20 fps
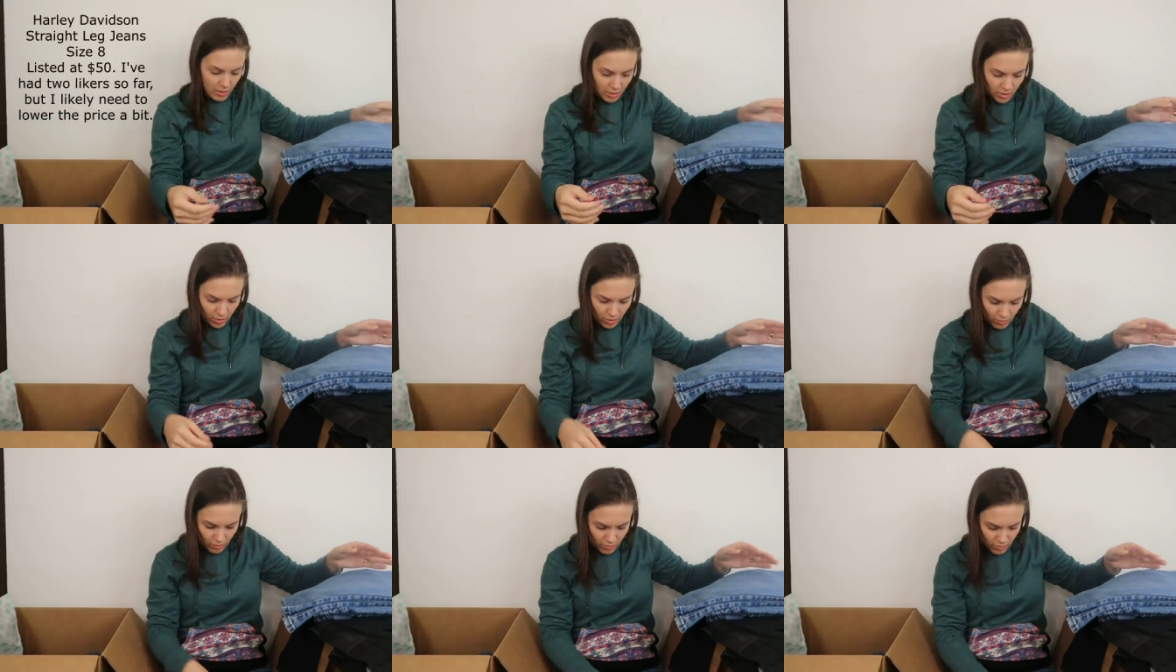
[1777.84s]
a
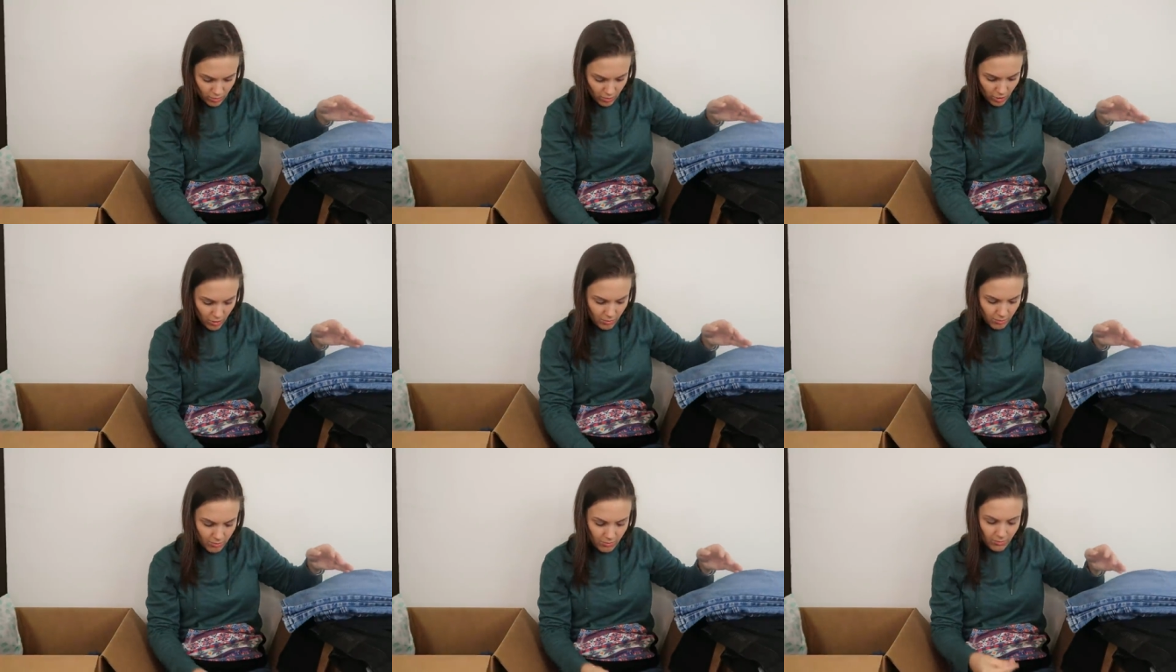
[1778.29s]
huge,
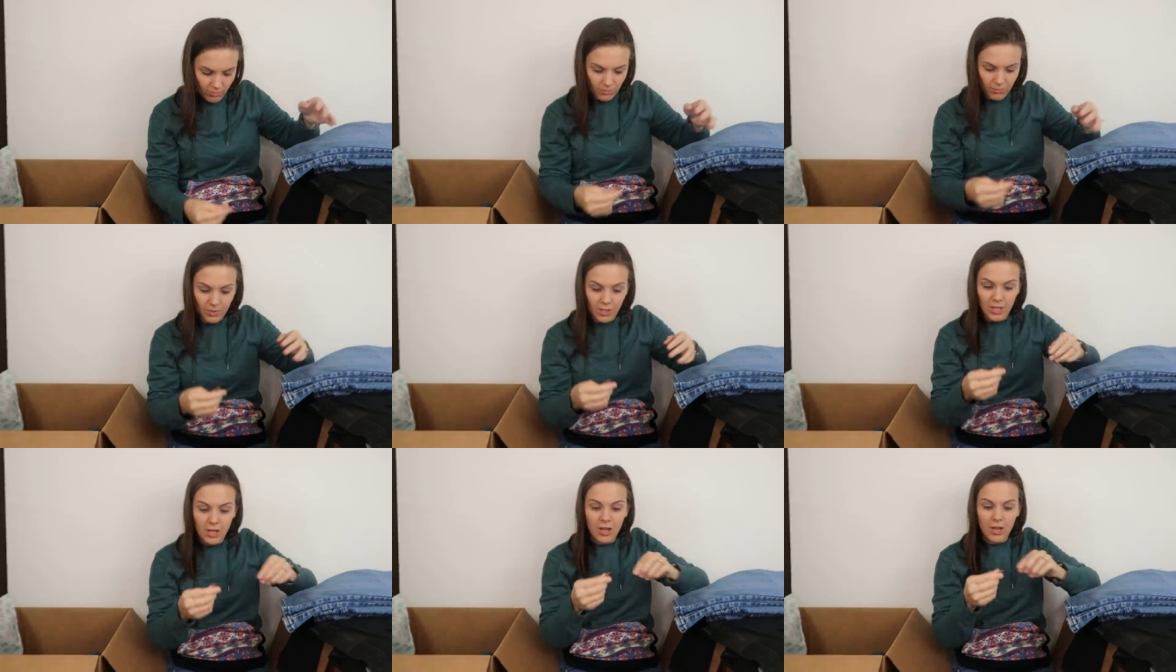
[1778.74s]
oh,
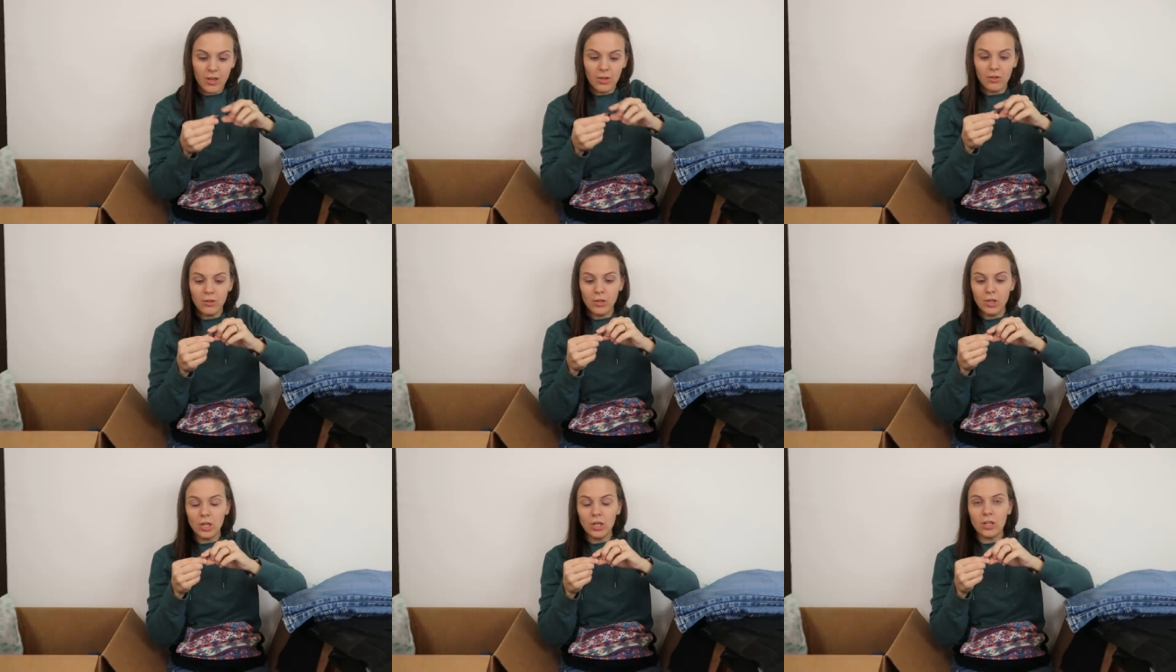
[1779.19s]

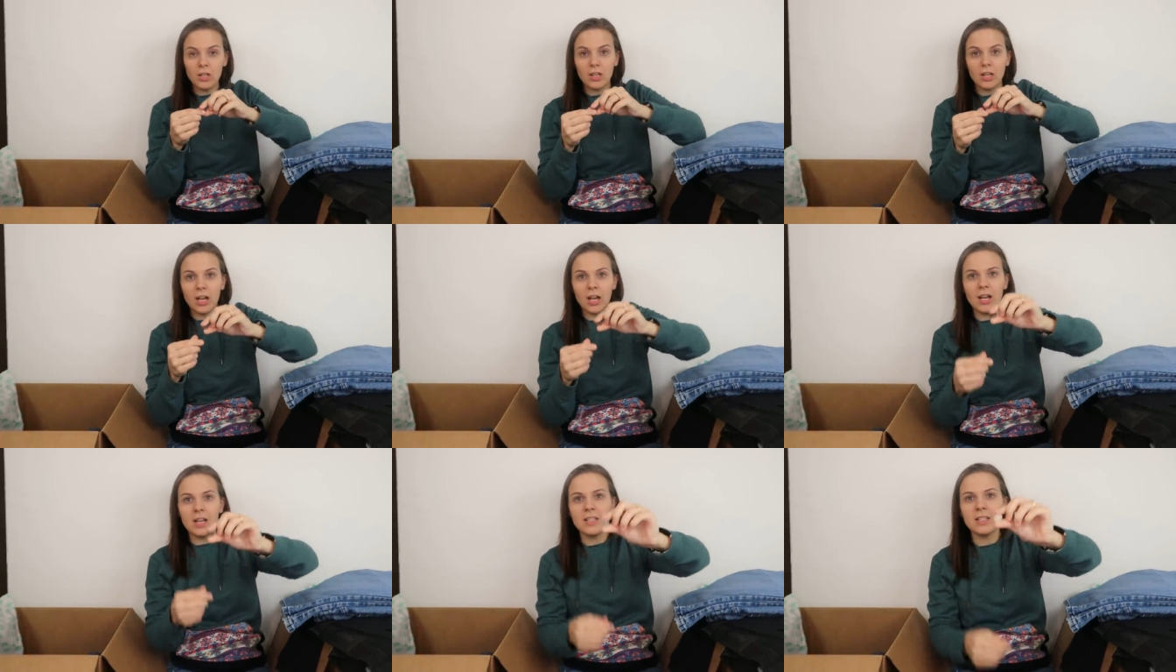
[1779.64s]
look
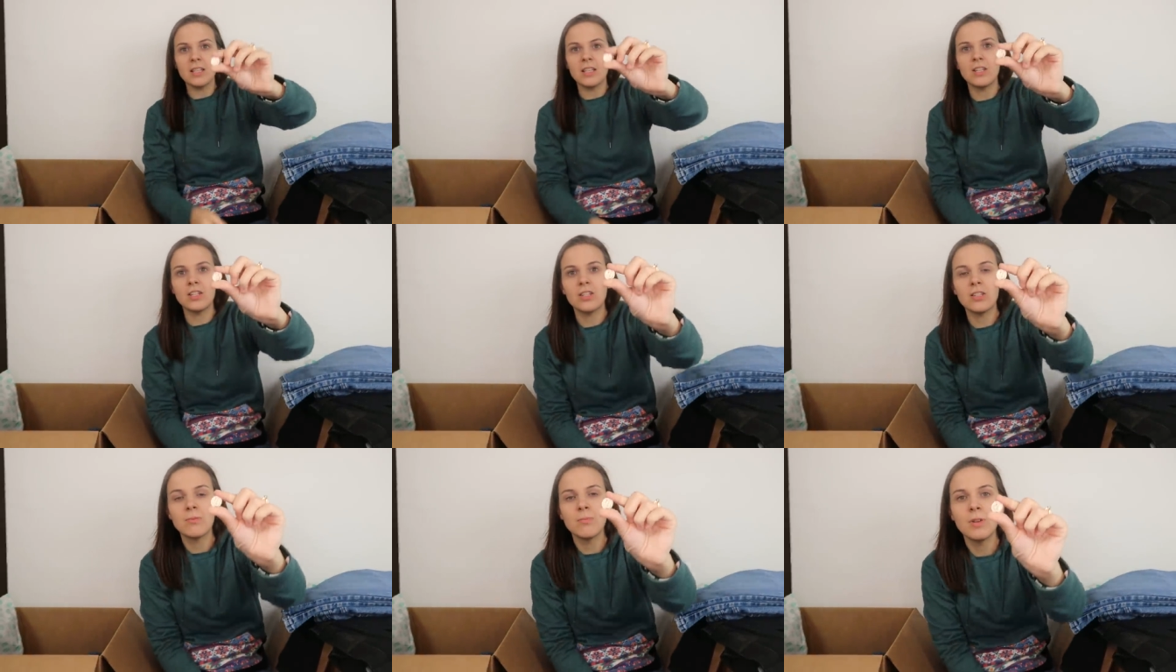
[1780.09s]
guys, I
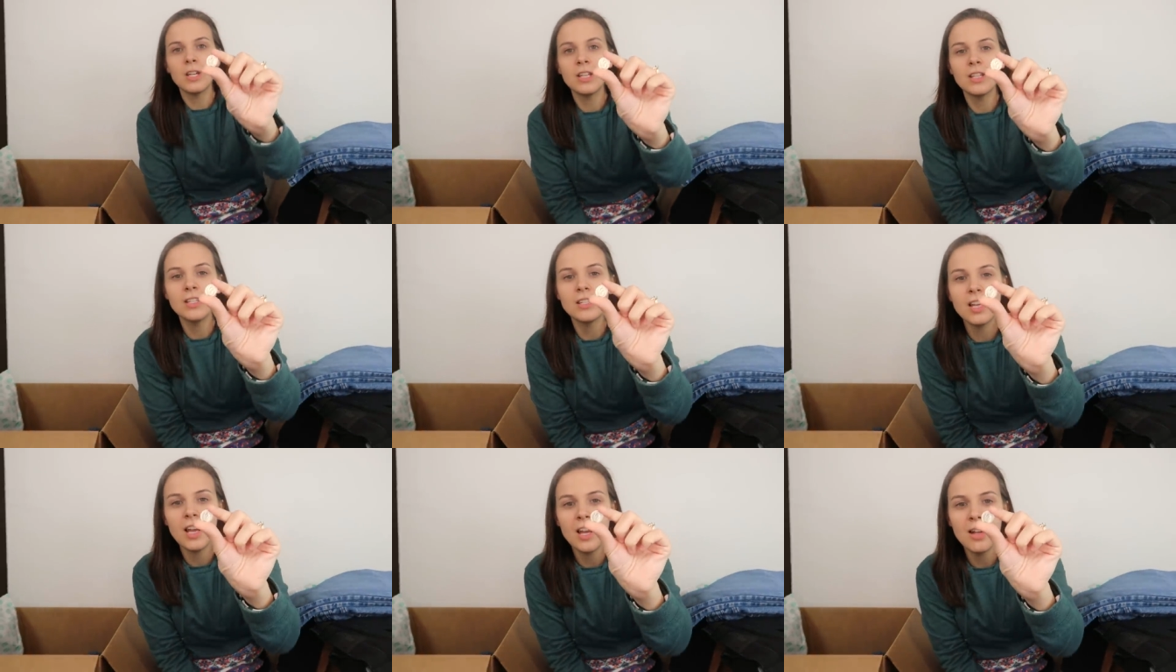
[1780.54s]
just
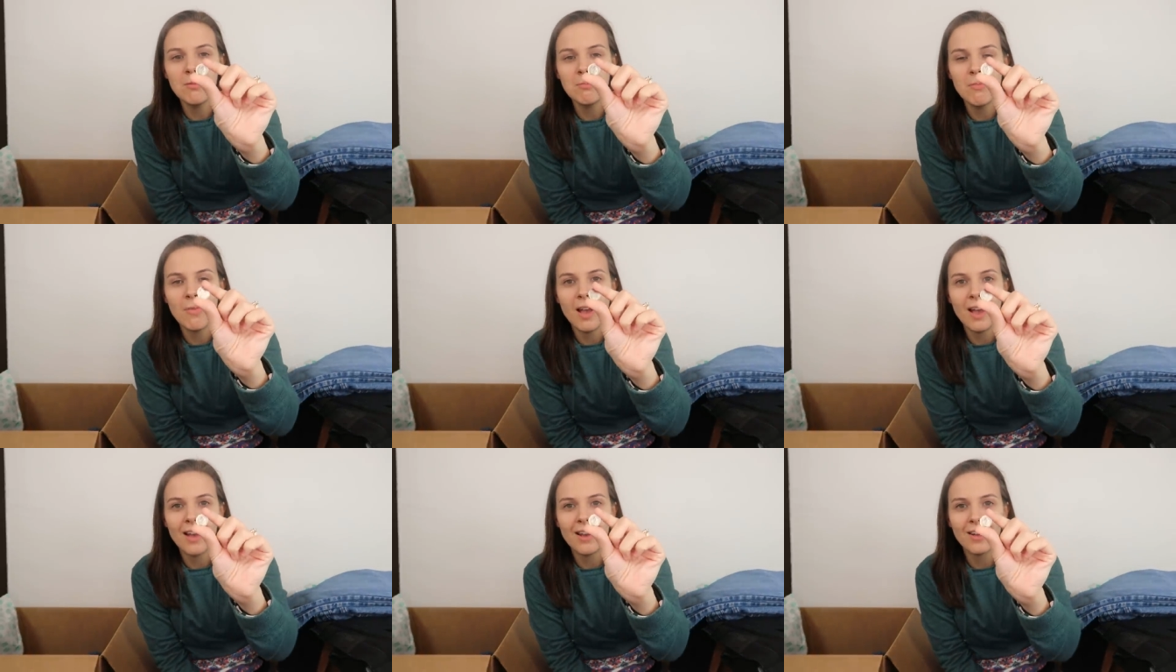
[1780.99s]
made a
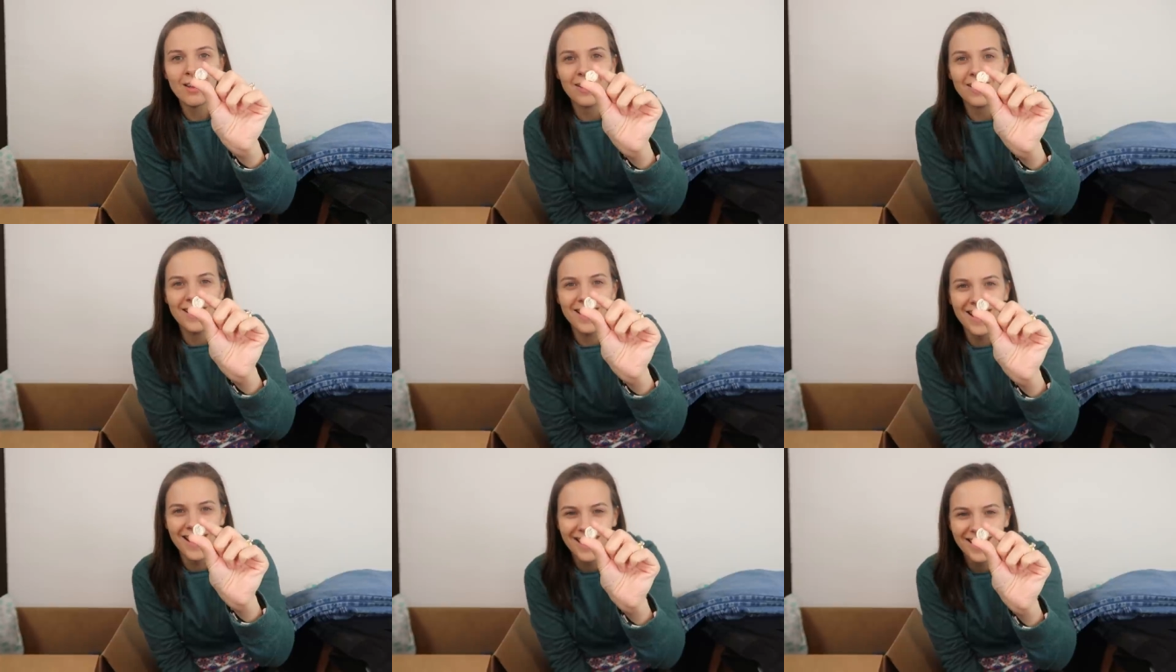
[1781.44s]
dime back.